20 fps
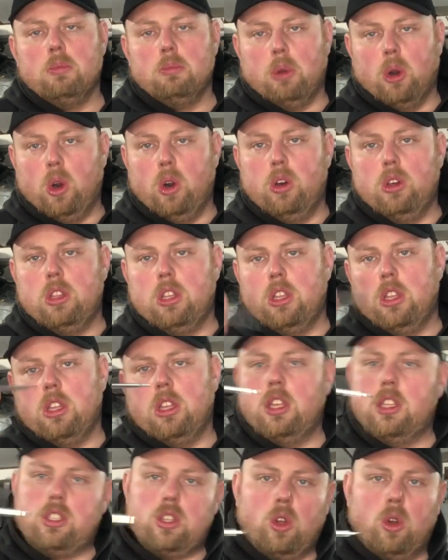but
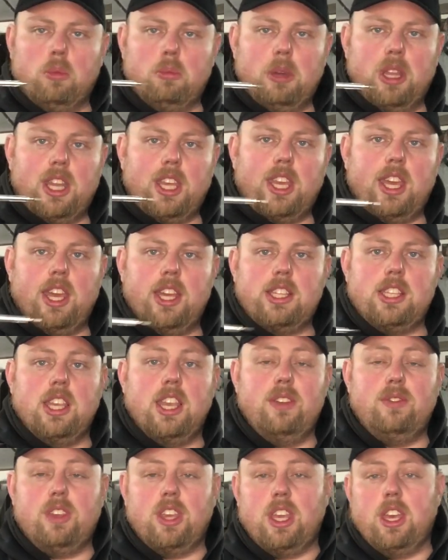it's a good bit of kit
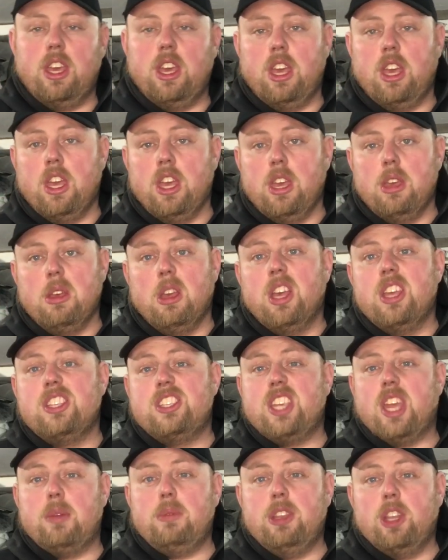if you
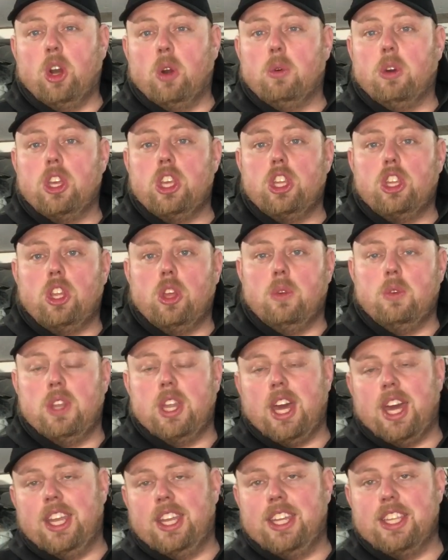semi know what you're
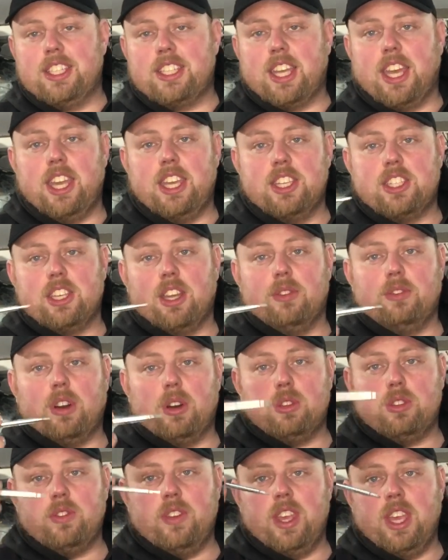doing and need to get yourself
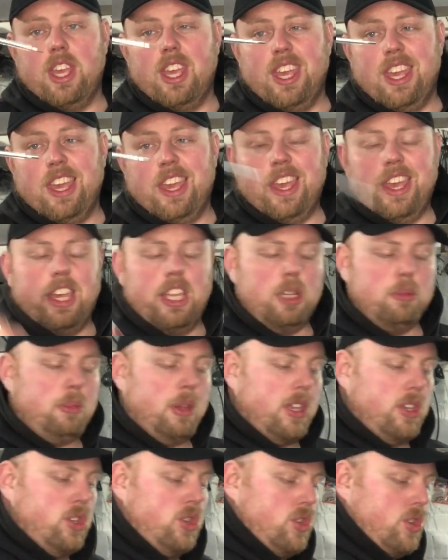out of it in a
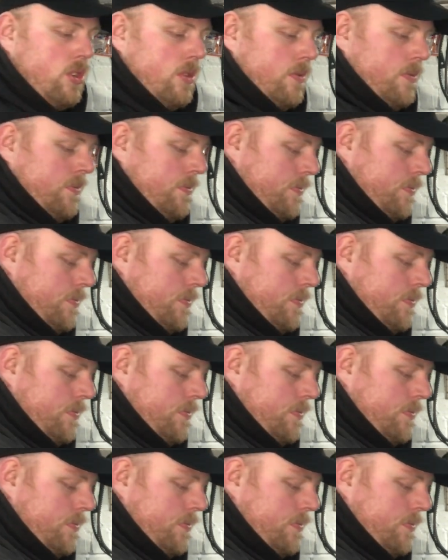pinch.